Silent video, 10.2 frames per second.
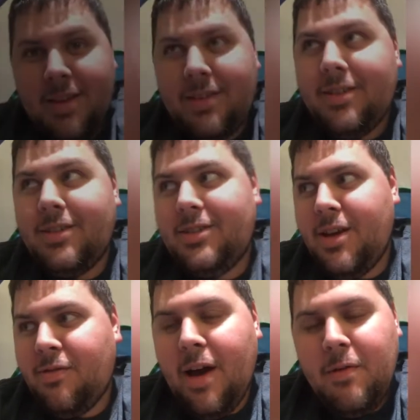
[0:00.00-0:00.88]
This is
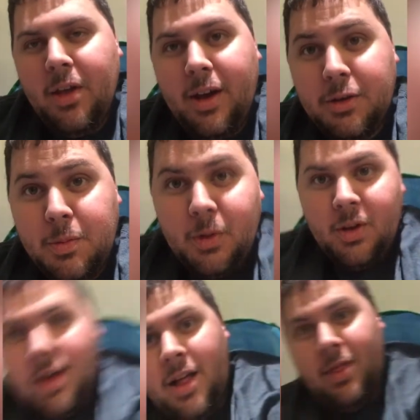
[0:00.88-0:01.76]
day five in the hospital.
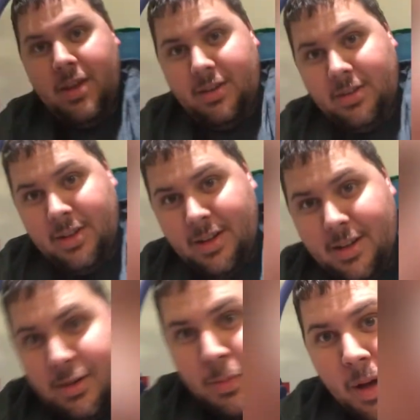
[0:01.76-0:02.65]
This
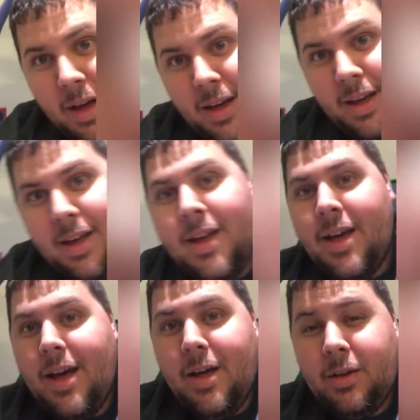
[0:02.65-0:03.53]
is my
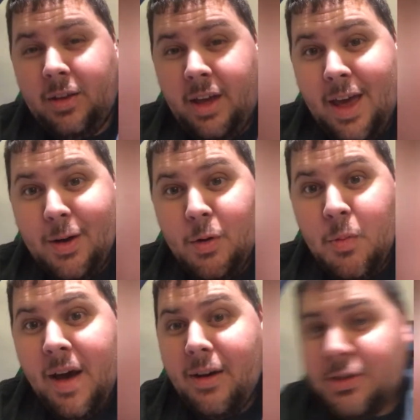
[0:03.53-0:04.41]
kangaroo
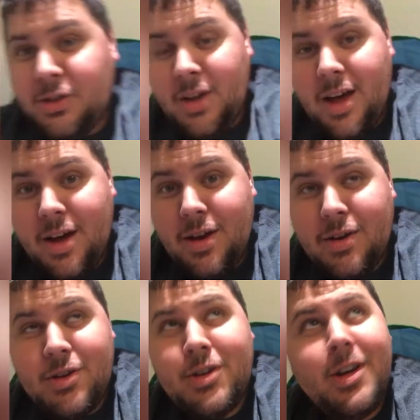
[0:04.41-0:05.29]
pouch
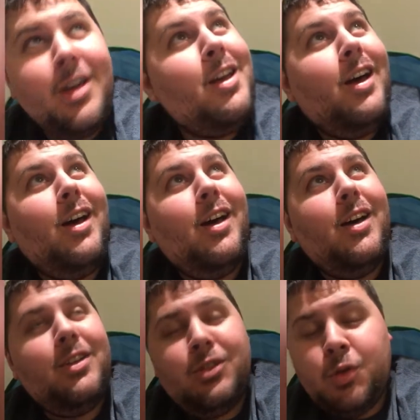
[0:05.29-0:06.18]
slash
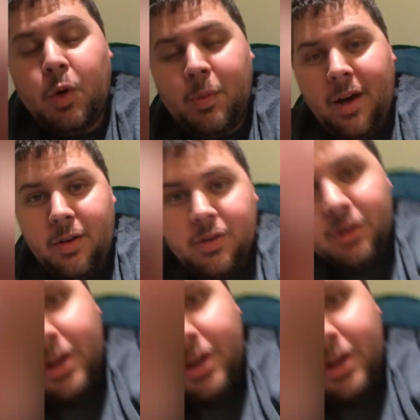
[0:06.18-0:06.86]
uh, stork pouch.